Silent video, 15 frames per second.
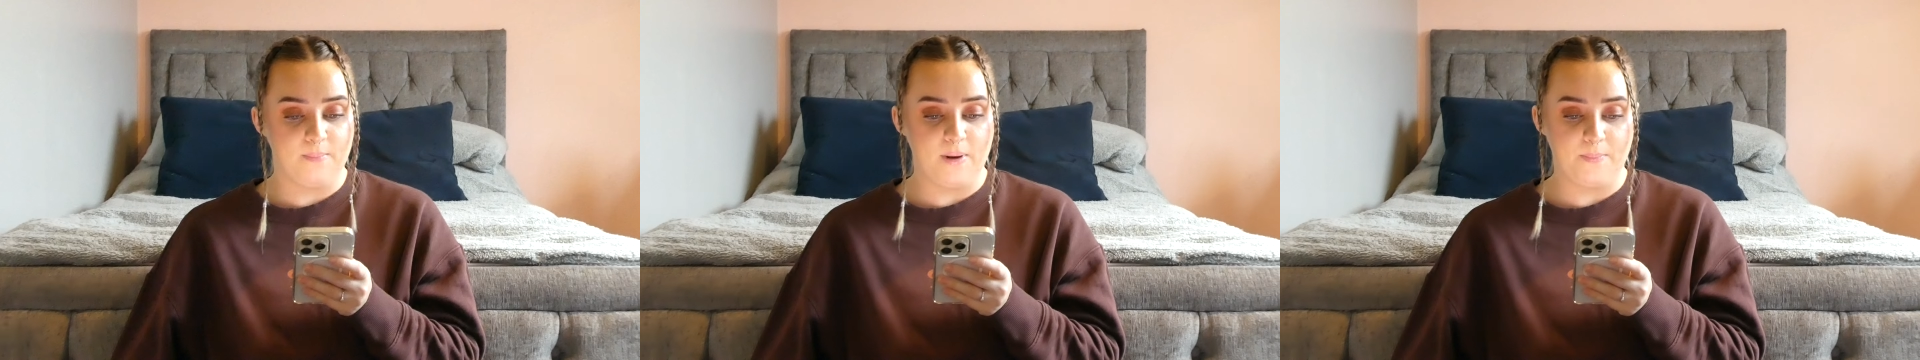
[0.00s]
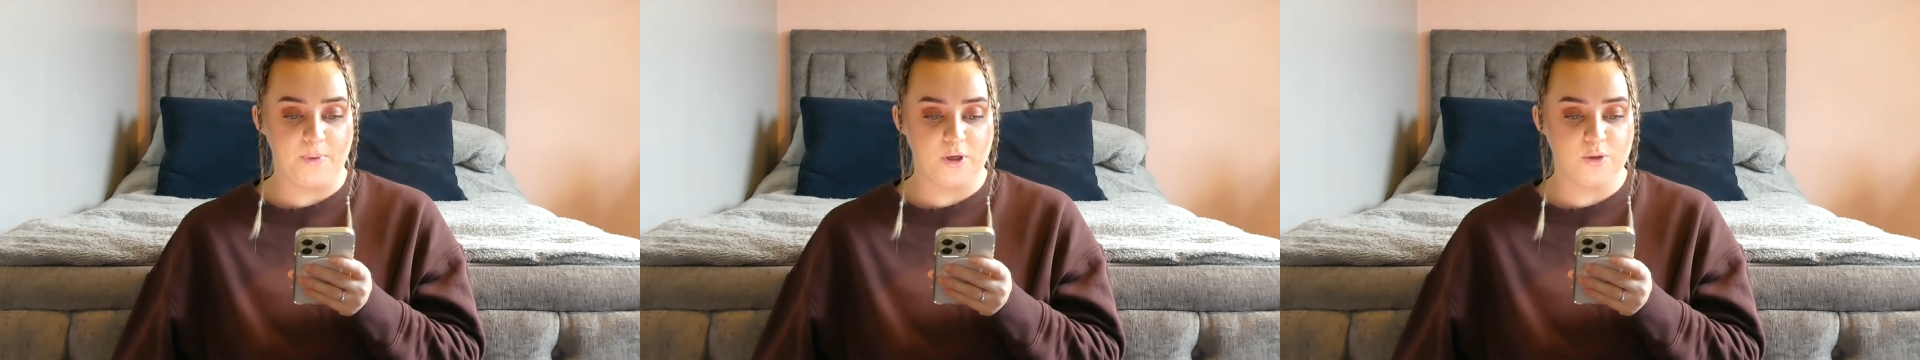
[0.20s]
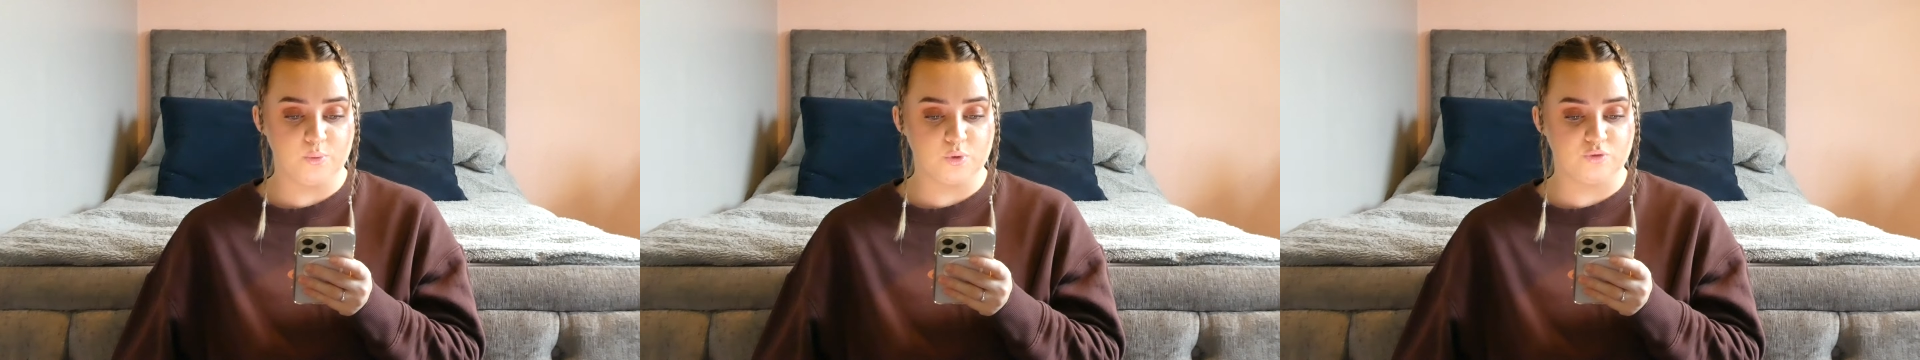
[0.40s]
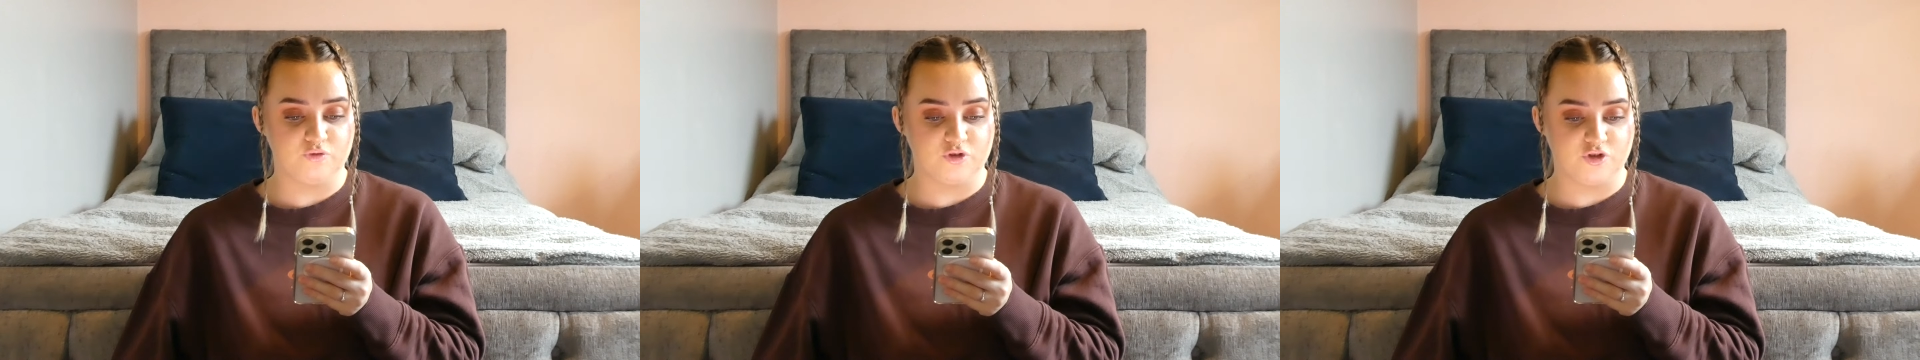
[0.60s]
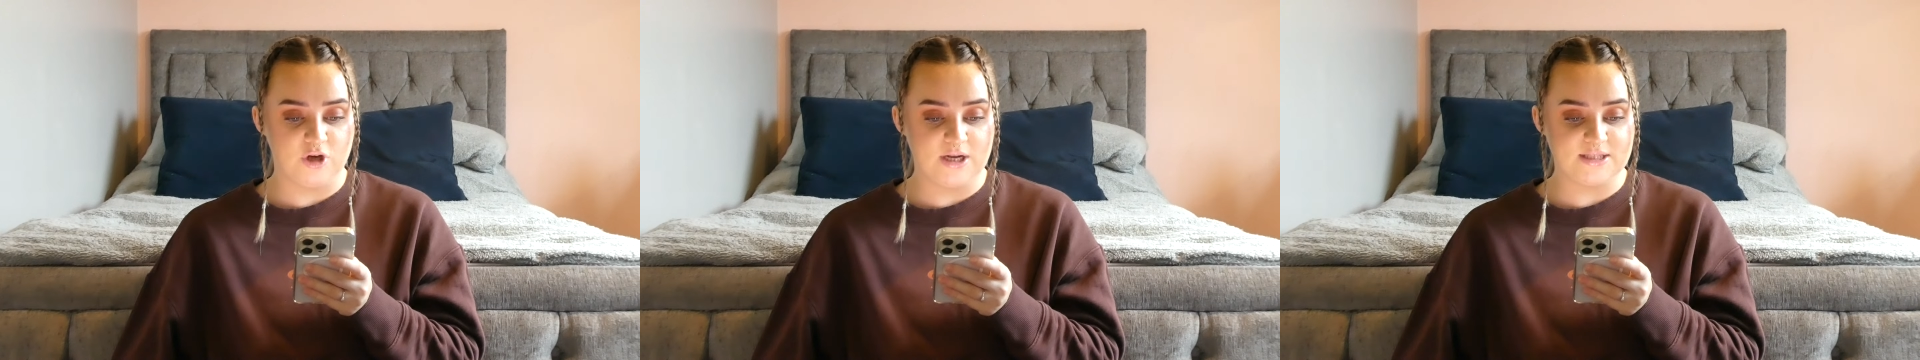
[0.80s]
my body was
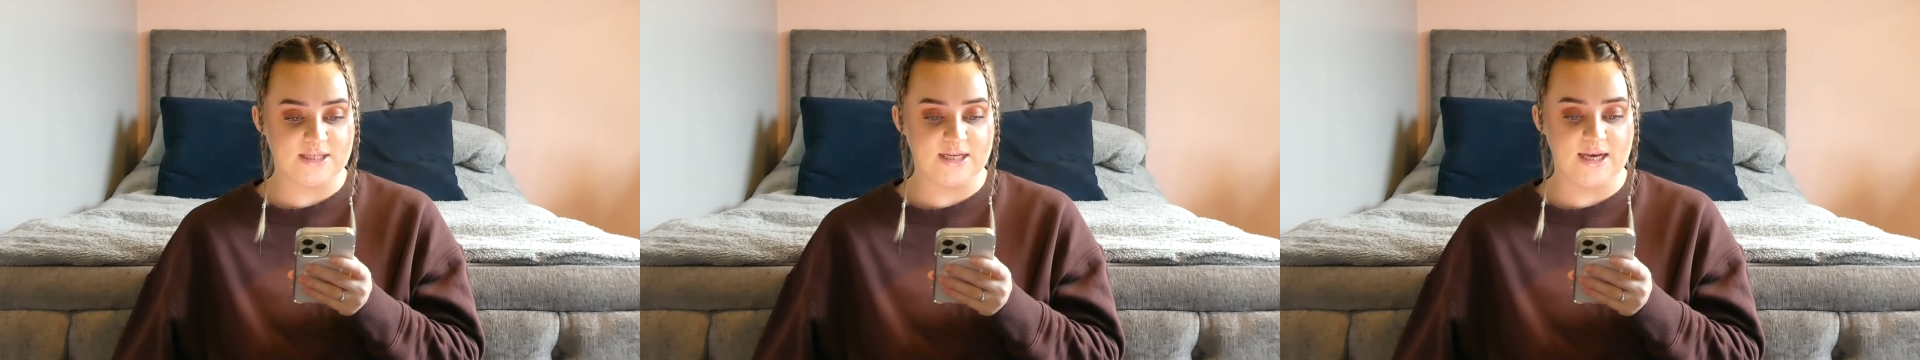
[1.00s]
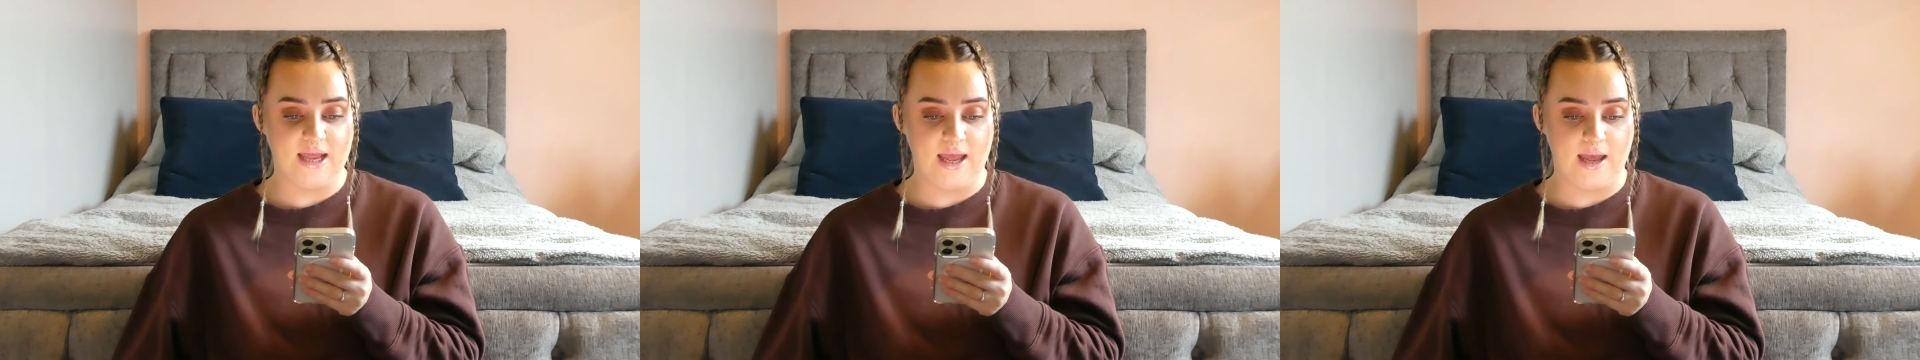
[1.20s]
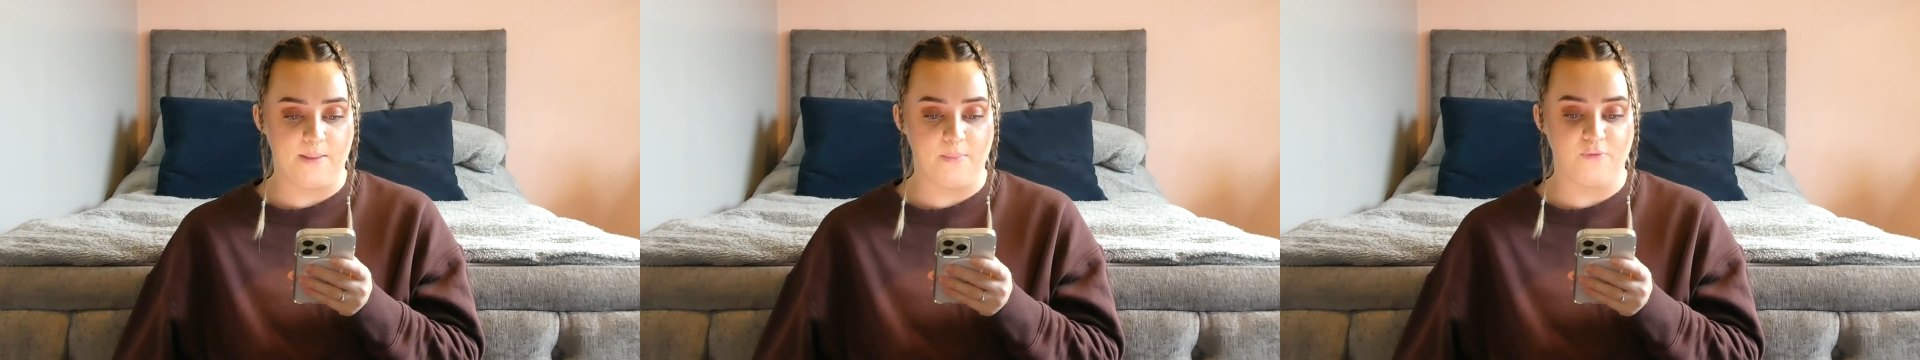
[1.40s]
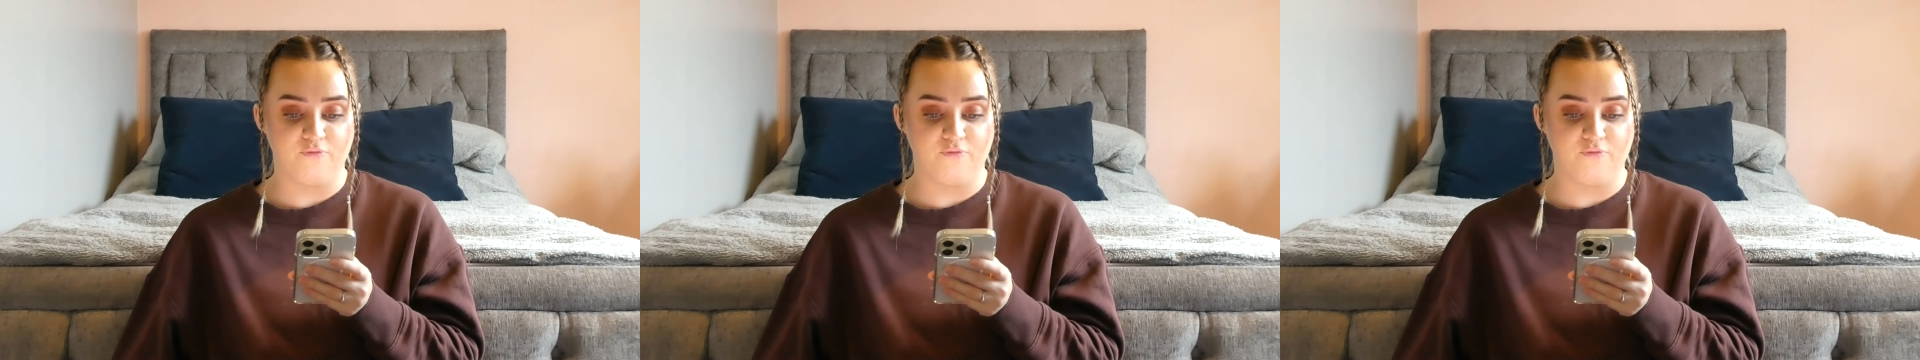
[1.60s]
rejecting him